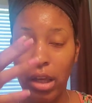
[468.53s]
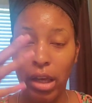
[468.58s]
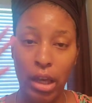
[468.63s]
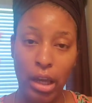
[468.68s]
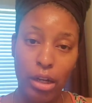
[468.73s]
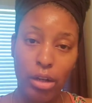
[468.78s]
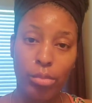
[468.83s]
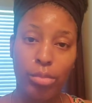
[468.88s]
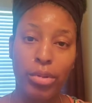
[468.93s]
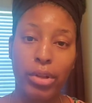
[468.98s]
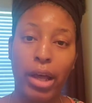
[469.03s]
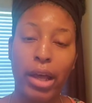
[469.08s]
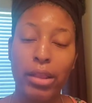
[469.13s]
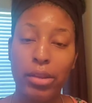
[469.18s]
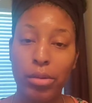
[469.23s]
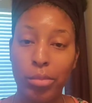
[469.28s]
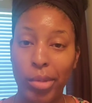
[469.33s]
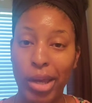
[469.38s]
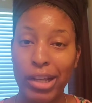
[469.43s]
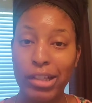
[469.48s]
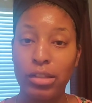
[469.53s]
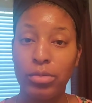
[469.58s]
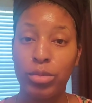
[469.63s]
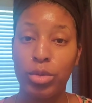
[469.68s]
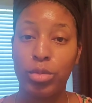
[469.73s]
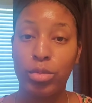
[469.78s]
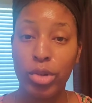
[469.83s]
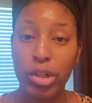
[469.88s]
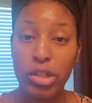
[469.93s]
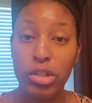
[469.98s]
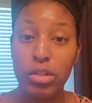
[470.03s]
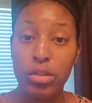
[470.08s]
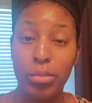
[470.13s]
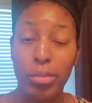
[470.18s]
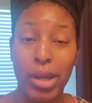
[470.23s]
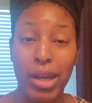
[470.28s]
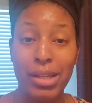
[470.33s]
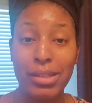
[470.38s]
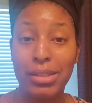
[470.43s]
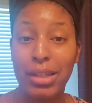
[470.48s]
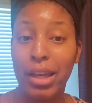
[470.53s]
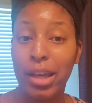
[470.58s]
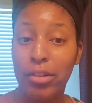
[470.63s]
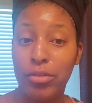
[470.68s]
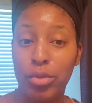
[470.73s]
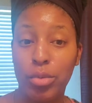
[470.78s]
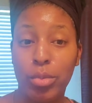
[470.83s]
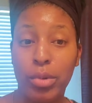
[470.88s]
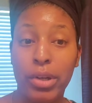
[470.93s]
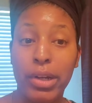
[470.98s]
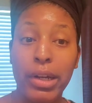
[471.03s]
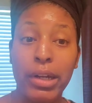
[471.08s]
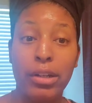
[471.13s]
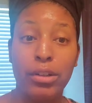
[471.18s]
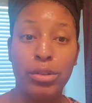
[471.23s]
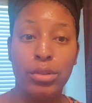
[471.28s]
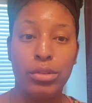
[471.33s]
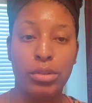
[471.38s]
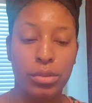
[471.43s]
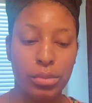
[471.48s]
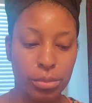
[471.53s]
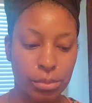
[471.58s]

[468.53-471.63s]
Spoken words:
and apply the maximum moisture mask everywhere else.